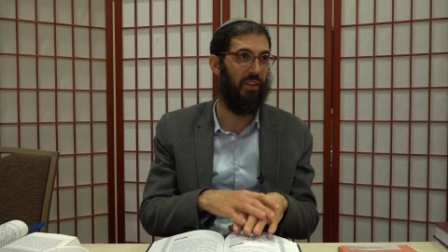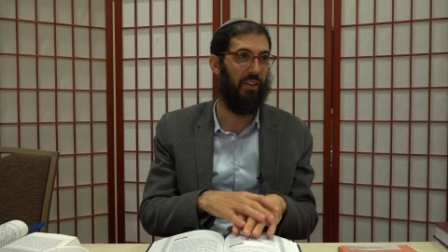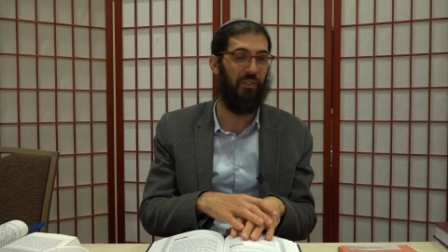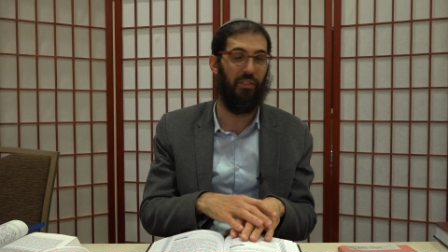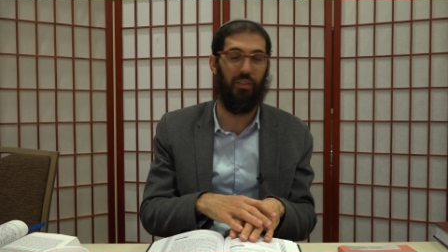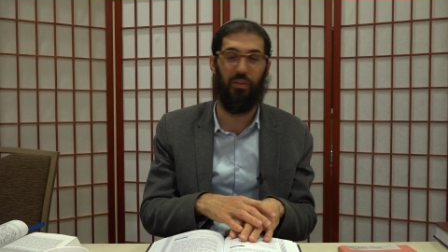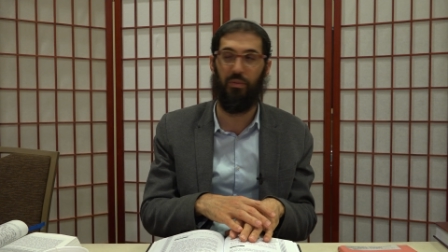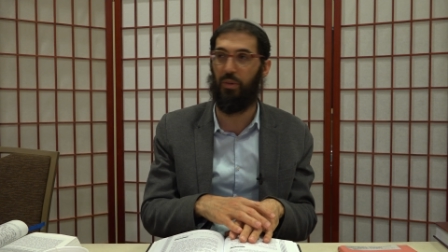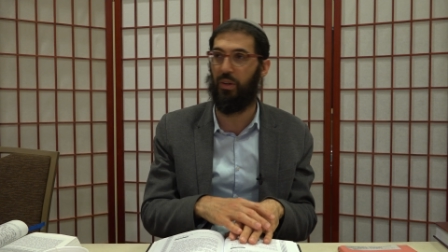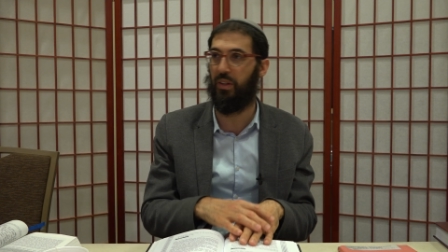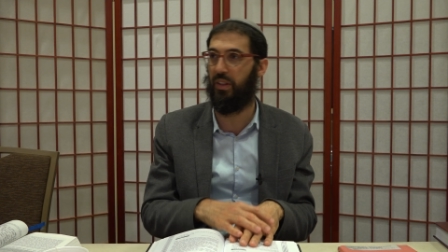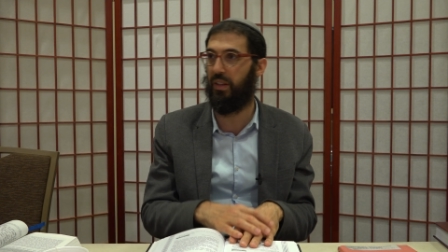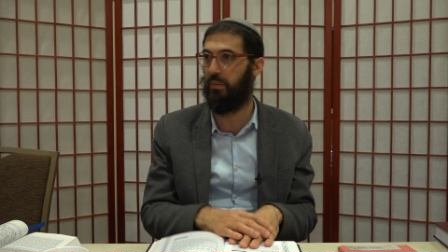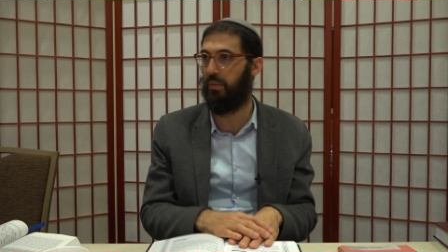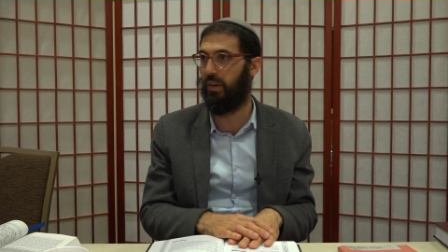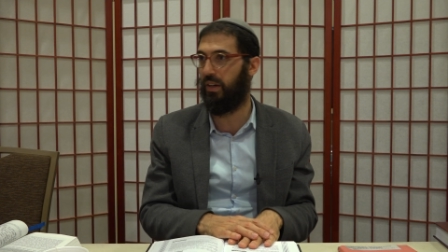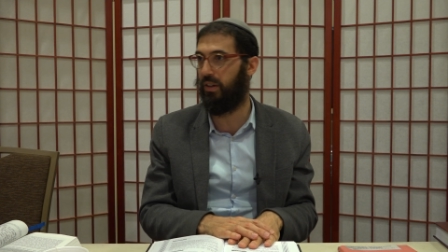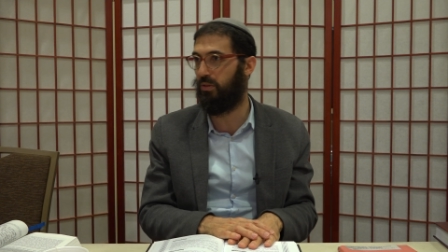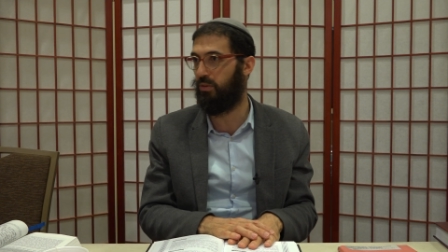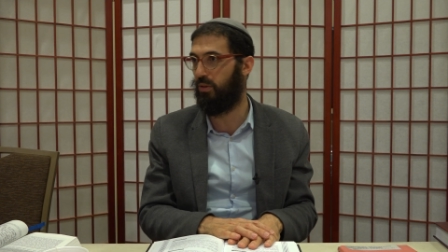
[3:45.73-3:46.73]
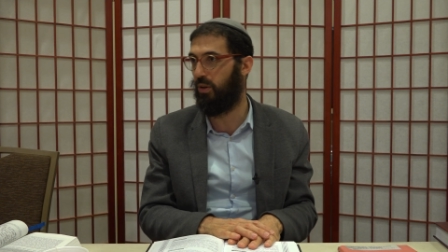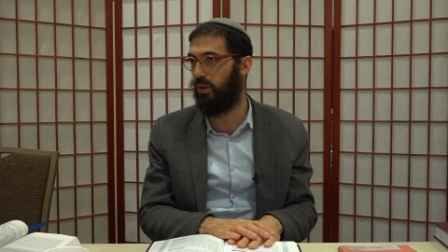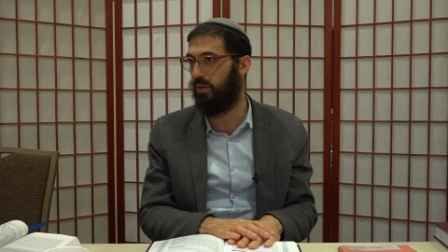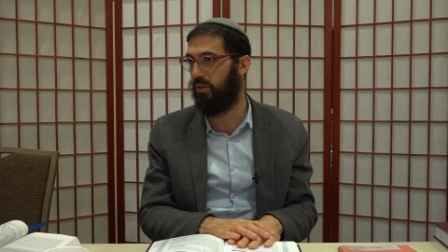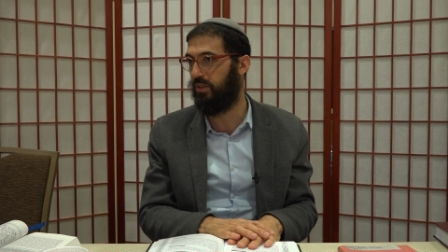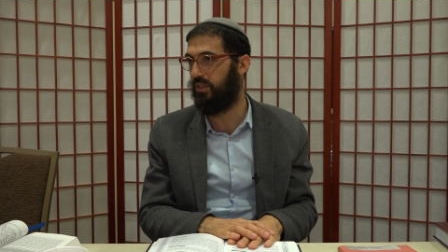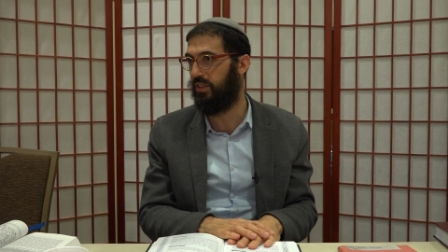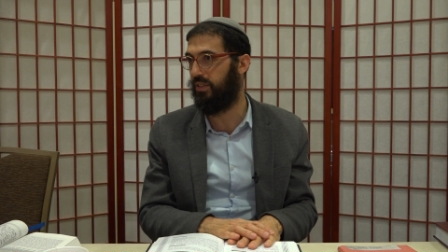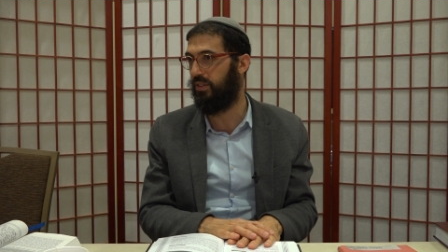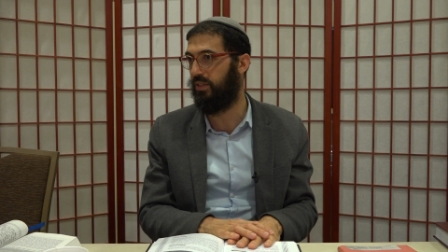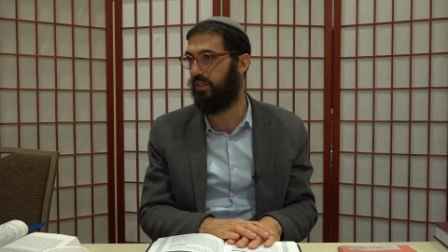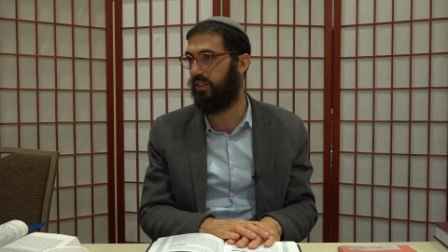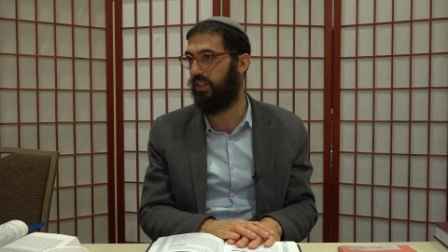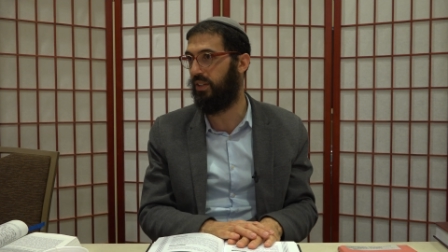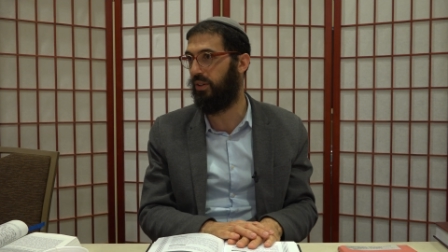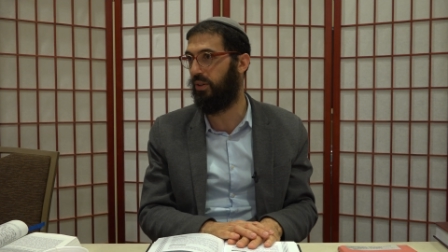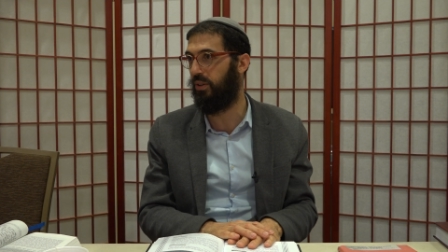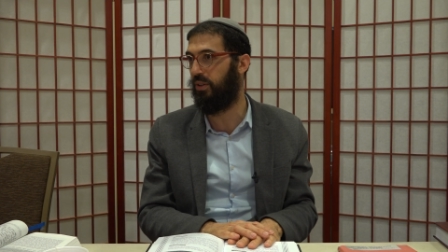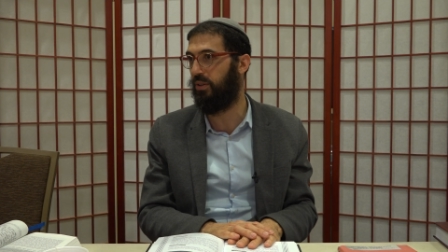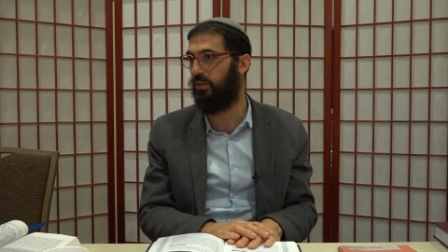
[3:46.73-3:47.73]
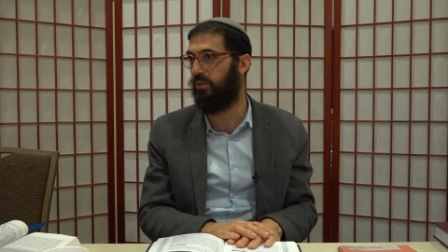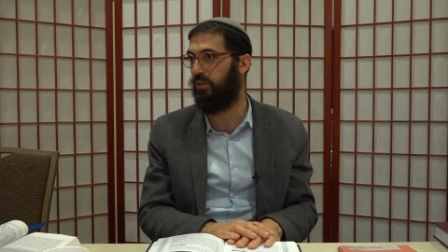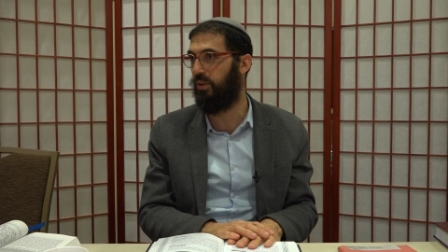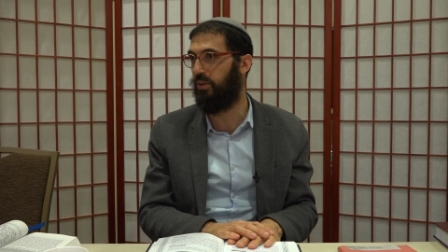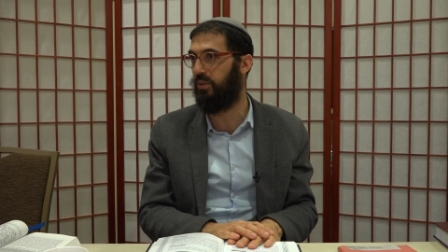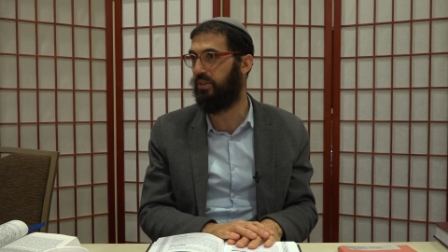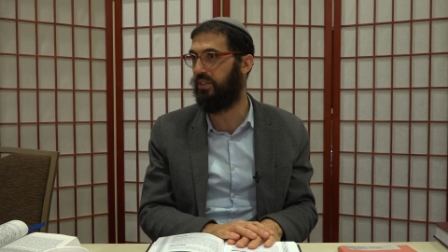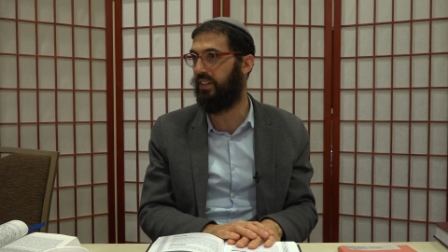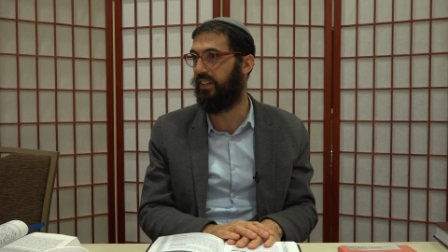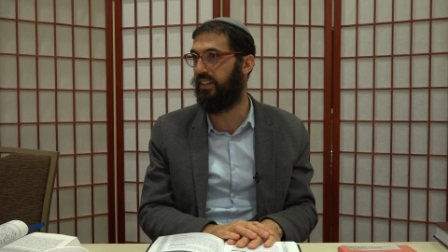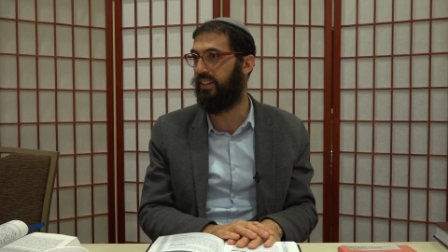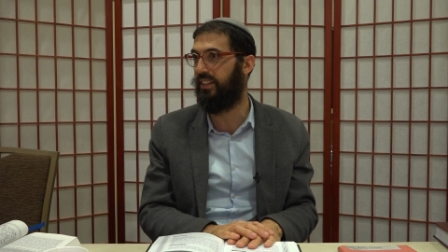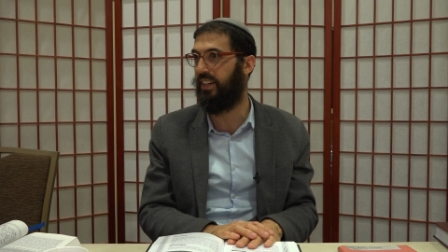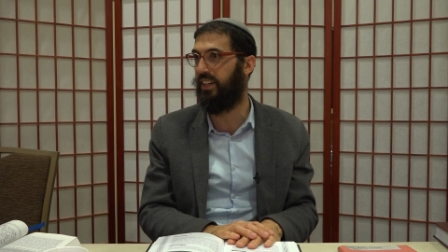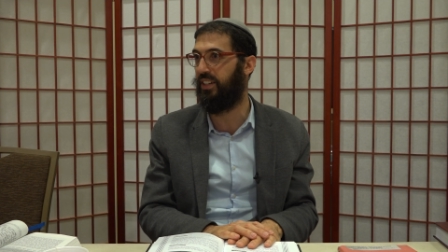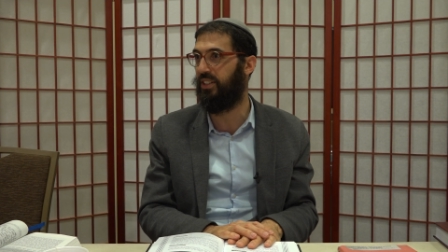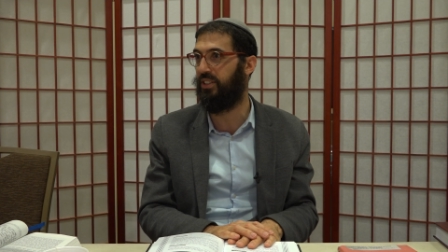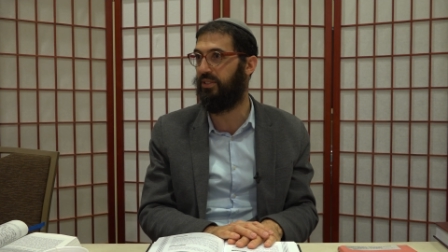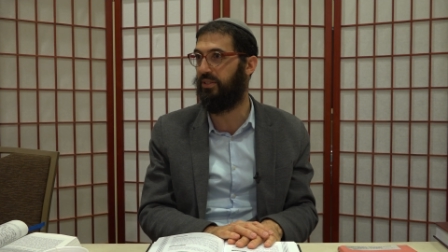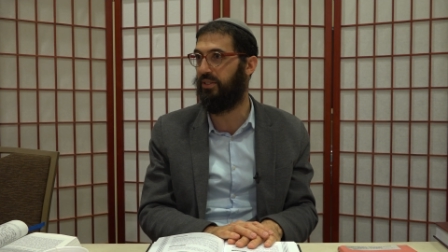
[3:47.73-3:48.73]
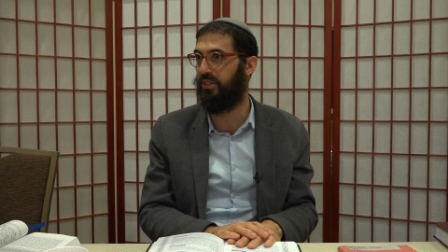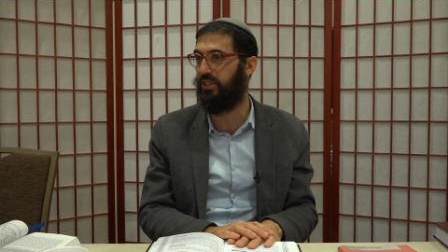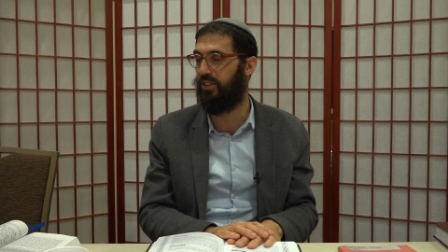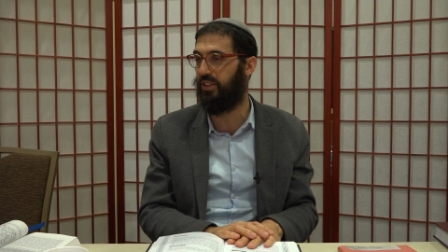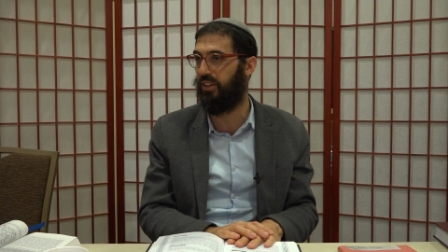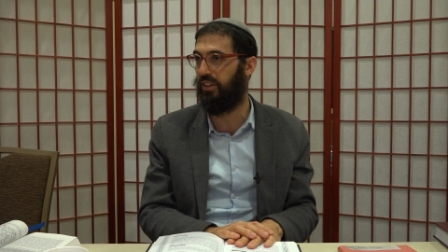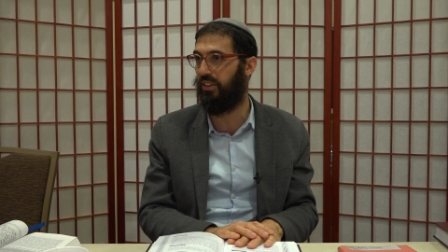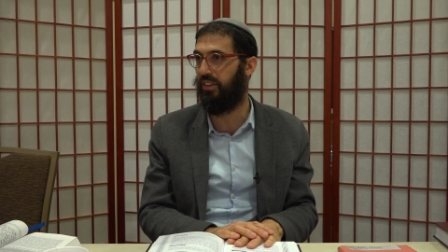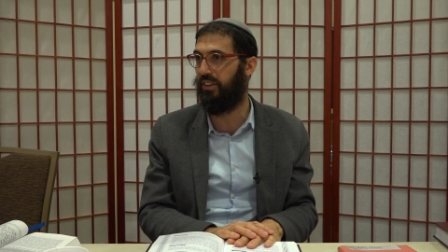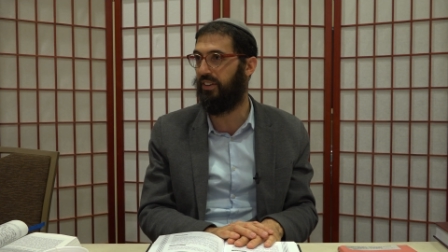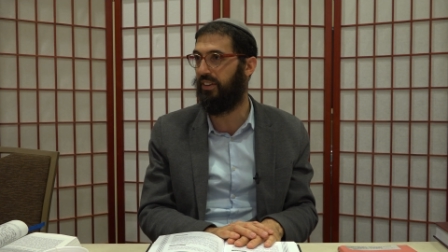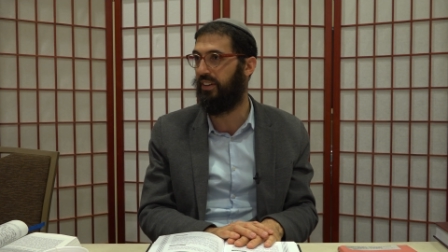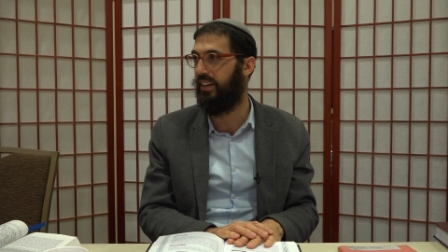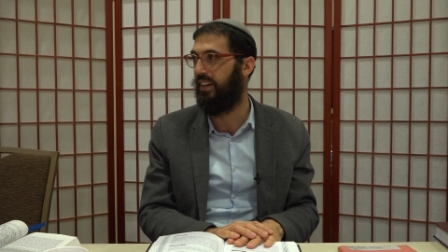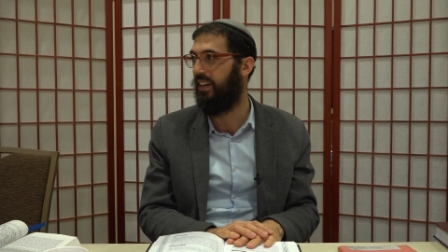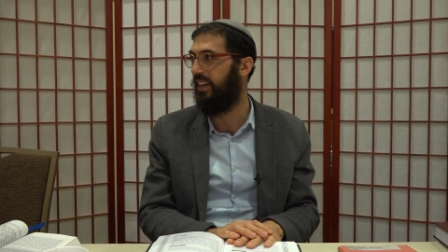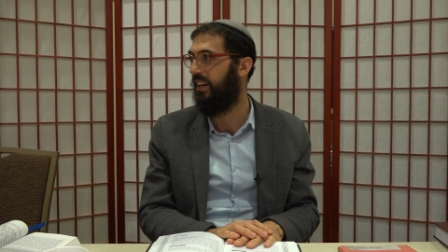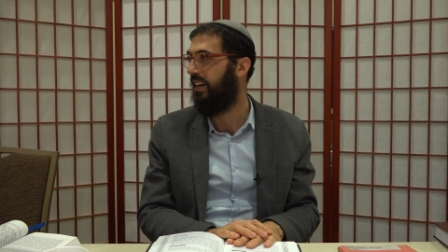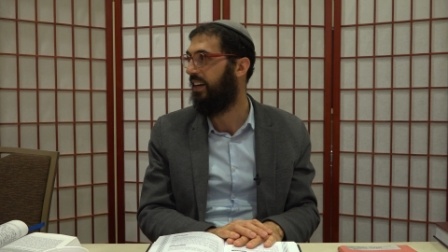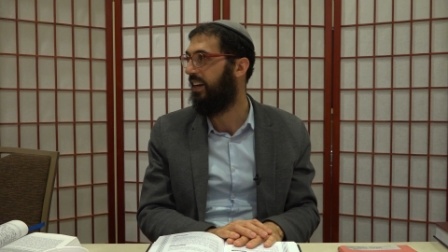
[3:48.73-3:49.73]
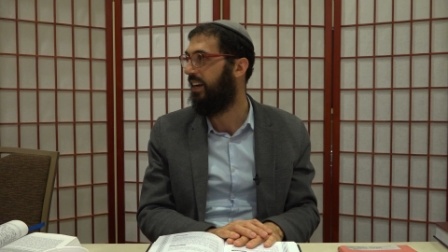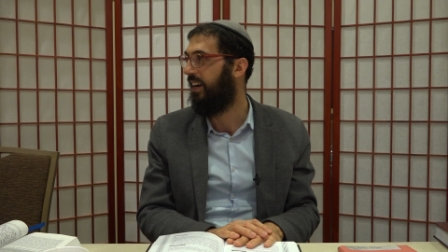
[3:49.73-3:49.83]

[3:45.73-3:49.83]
even when they make rolls, you see all the rolls are attached to each right, other, right.